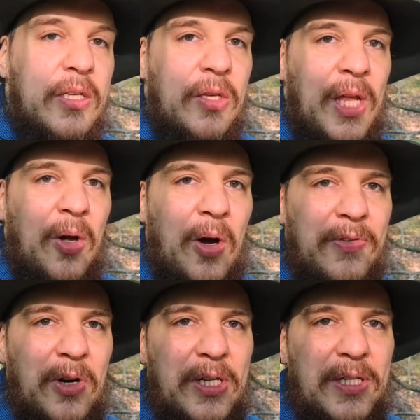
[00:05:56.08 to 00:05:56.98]
So now, of
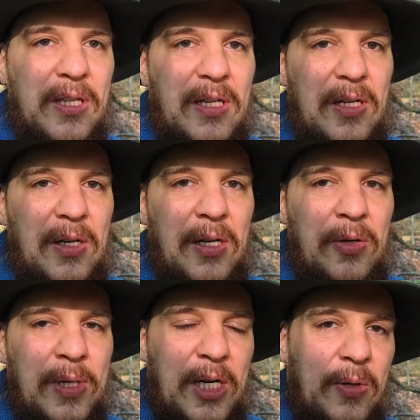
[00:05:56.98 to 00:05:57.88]
course, the
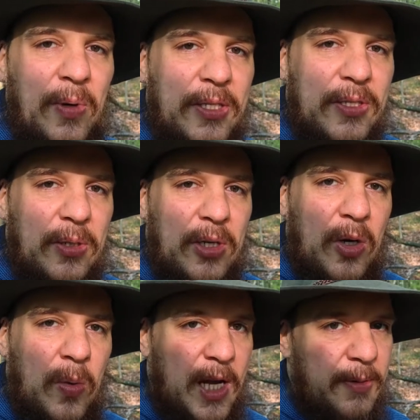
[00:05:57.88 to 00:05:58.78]
reader wants to know
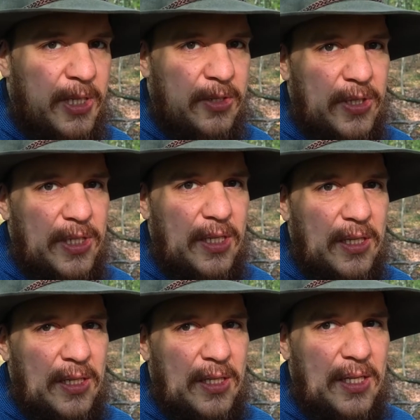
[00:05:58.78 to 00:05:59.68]
why I'm interested
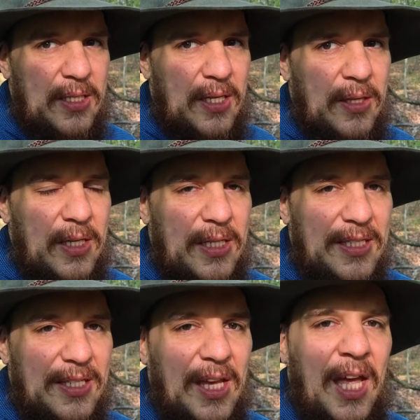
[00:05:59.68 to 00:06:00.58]
in this,
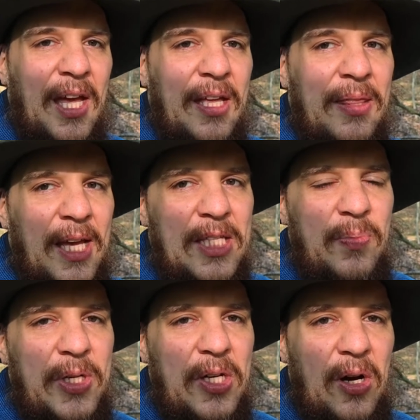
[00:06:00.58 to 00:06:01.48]
and that's
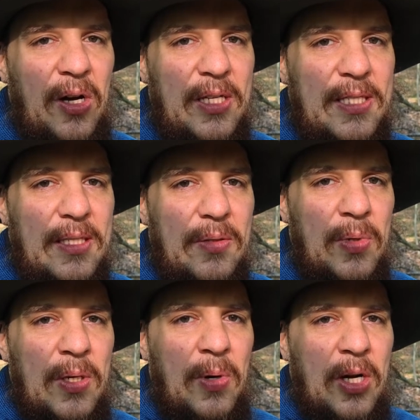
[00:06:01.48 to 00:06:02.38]
because
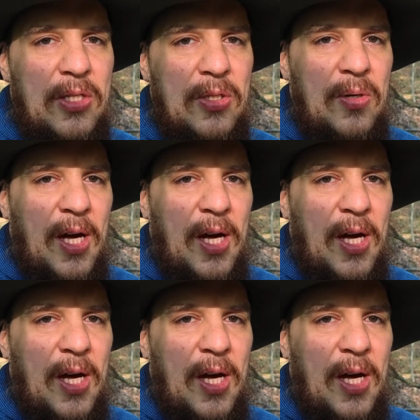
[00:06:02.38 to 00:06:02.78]
we want to